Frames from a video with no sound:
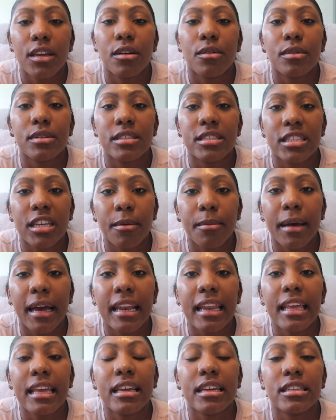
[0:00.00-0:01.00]
When
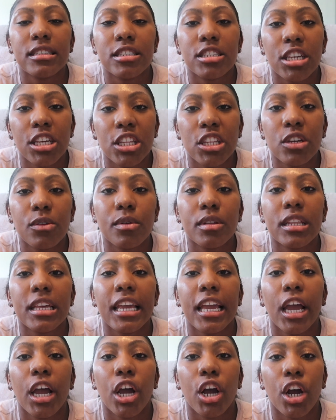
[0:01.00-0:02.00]
somebody
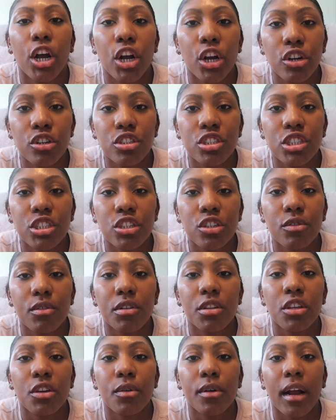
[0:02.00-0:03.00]
continually hurts you
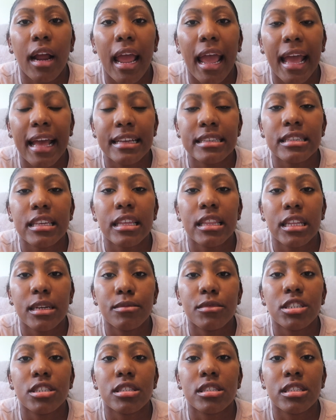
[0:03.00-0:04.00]
and you are asking them
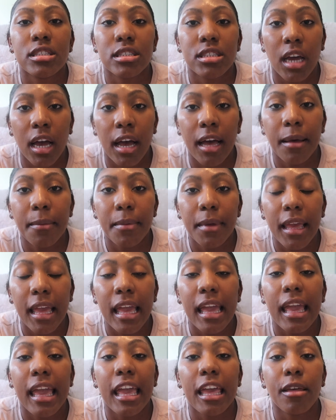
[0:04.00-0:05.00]
to stop
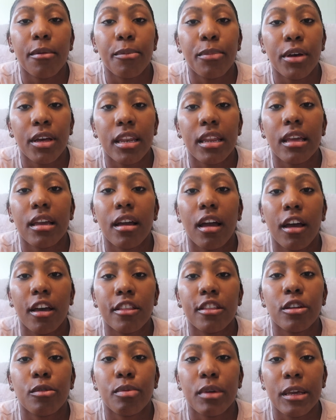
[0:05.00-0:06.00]
and putting
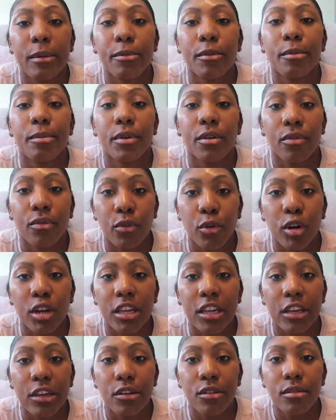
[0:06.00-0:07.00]
other people before
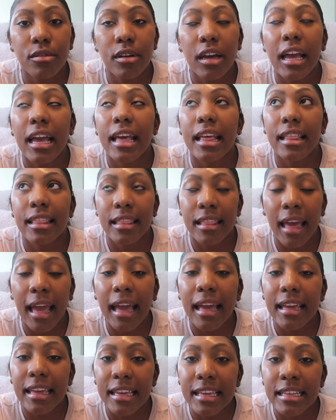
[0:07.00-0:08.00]
you,
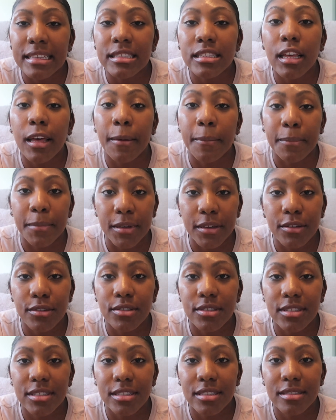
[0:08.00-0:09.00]
that is
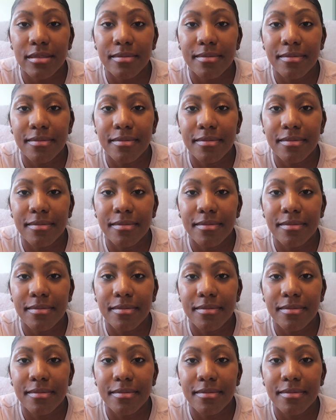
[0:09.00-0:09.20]
abuse,